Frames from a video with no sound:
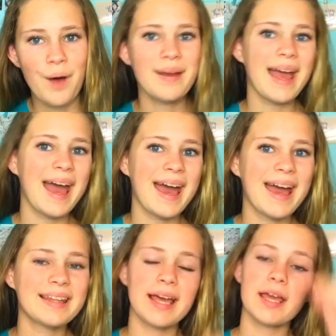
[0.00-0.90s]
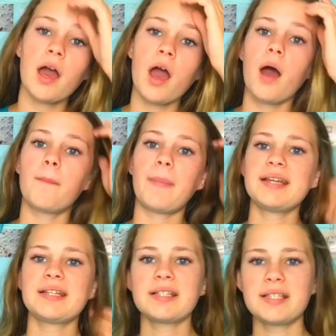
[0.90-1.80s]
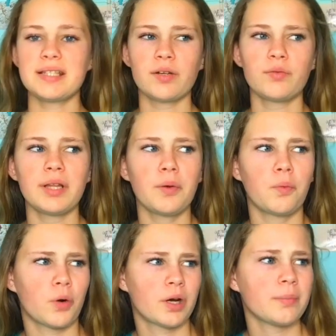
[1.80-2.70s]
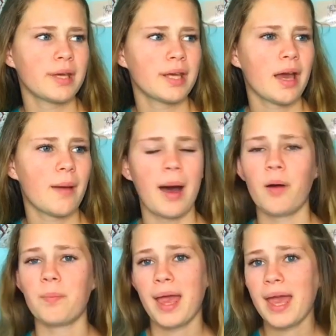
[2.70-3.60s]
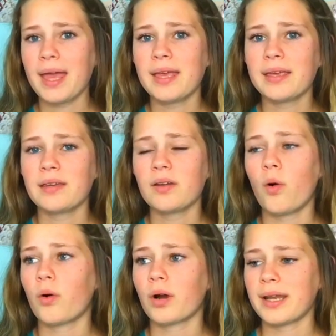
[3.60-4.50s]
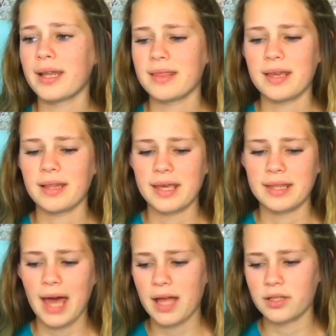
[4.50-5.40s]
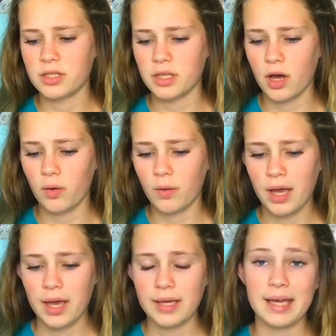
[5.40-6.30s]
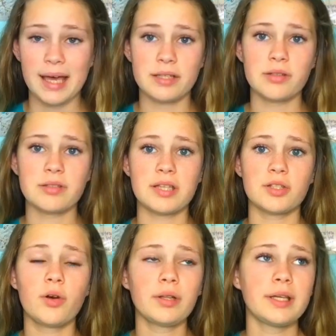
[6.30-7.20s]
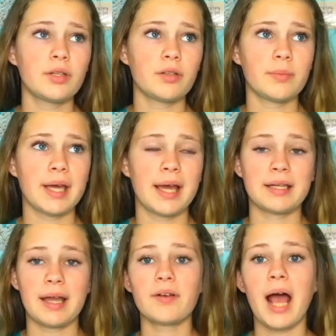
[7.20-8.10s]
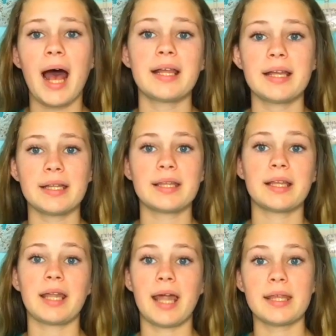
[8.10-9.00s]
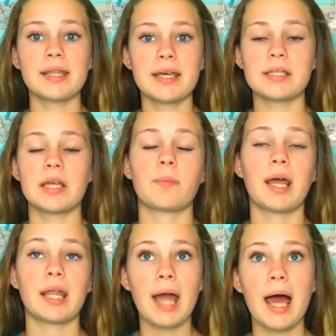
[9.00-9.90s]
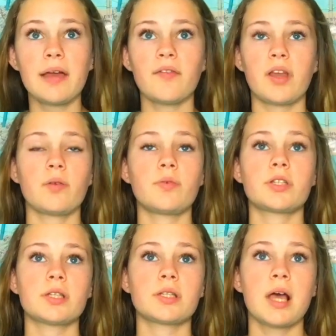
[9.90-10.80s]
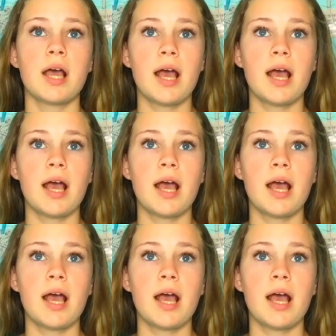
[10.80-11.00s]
okay. Like, my dentist didn't really warn me about pain or anything like that. So yeah, this was like totally new to me. I'd never had anything like this in my life. And it was just,